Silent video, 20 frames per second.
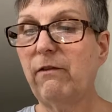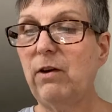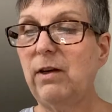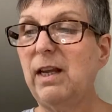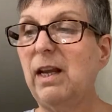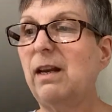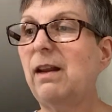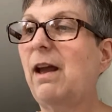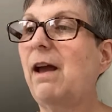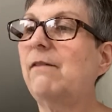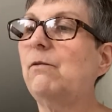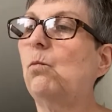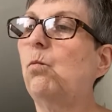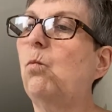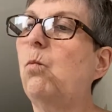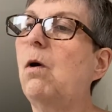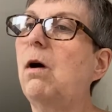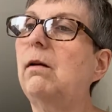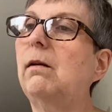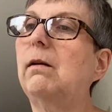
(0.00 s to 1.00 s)
only had
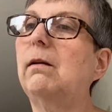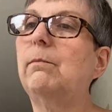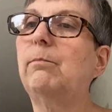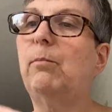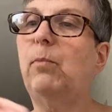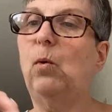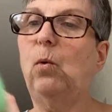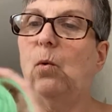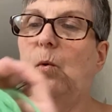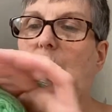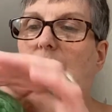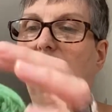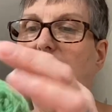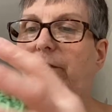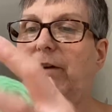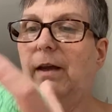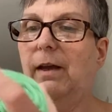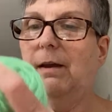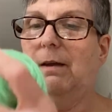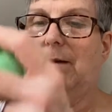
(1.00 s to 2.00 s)
one ball of
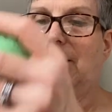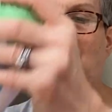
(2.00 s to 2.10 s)
it.